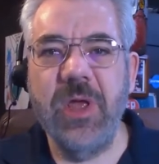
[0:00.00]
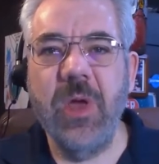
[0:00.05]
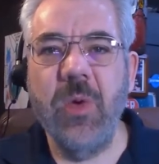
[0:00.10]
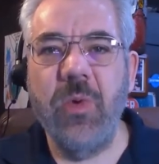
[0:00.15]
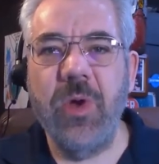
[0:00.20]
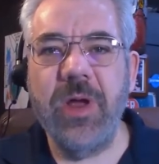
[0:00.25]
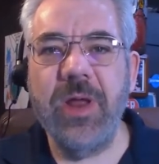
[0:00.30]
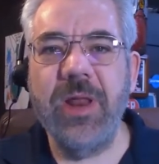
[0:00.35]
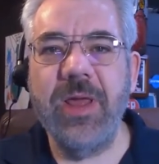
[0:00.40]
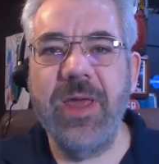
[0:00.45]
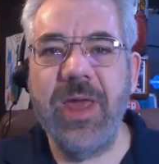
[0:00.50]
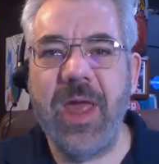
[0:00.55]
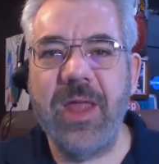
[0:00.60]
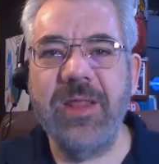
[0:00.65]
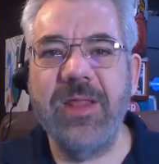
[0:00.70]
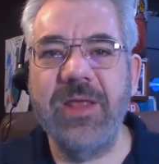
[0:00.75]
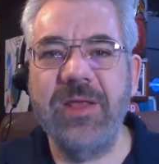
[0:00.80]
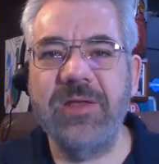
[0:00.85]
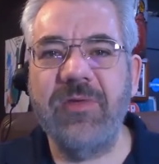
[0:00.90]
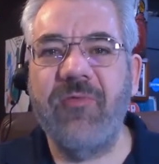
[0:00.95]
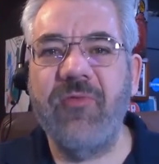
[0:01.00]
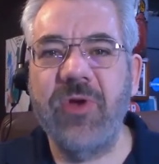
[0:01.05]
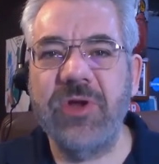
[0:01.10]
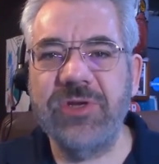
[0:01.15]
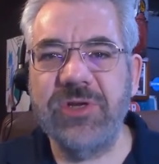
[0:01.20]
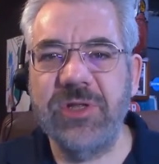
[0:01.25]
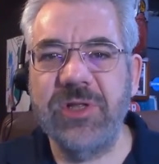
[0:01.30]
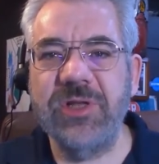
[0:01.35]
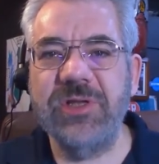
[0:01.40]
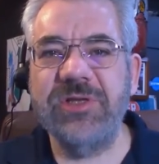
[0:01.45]
We're going to get these
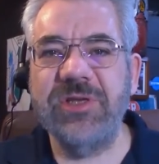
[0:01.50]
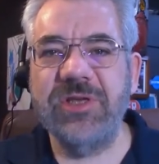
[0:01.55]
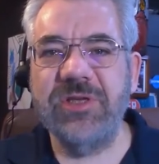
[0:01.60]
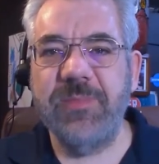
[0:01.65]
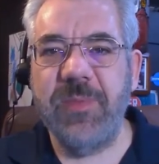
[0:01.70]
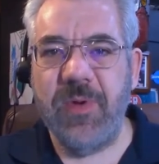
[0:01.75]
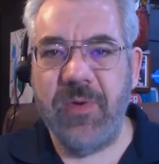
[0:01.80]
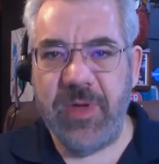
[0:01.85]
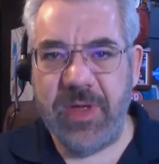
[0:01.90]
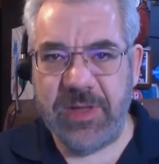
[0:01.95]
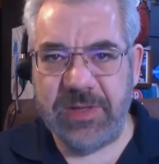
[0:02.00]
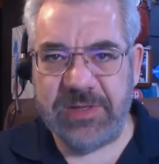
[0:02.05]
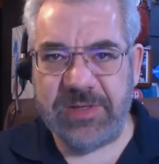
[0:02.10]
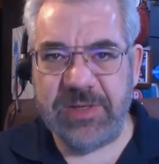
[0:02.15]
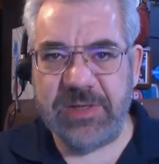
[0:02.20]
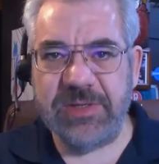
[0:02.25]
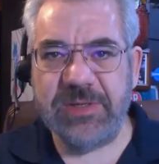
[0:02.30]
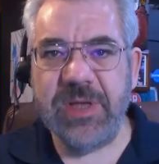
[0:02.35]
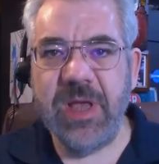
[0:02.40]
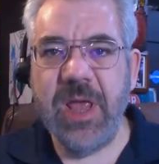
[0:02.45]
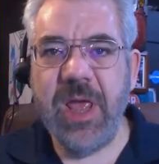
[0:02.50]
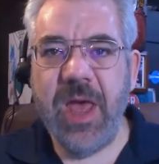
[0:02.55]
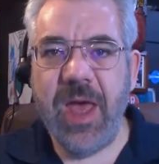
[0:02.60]
frictionless experiences.